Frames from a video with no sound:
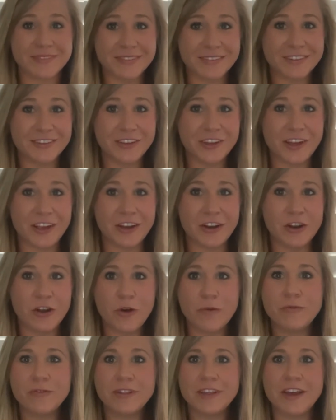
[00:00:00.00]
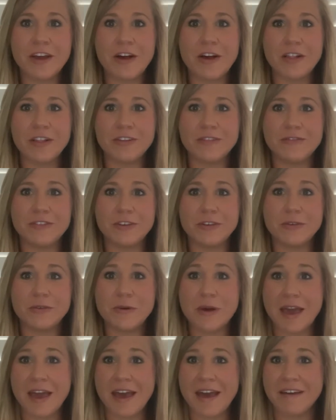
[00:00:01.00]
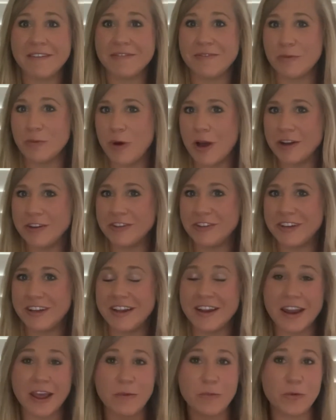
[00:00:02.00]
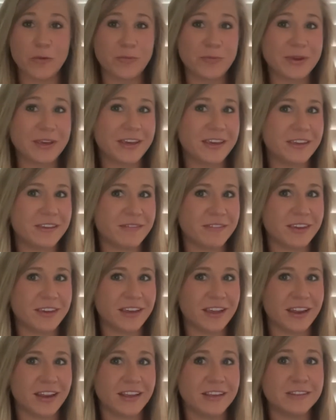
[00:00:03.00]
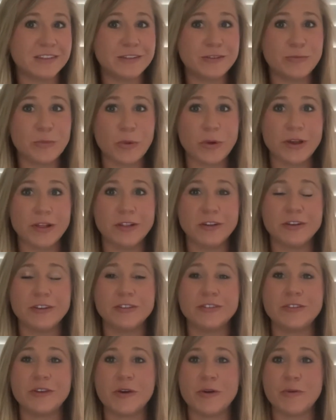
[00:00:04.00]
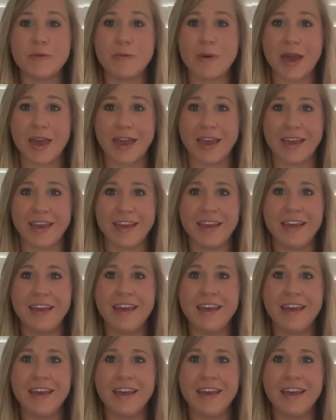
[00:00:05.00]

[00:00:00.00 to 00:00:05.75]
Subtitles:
Good. Hopefully all of you have watched it, and I won't be giving any spoilers away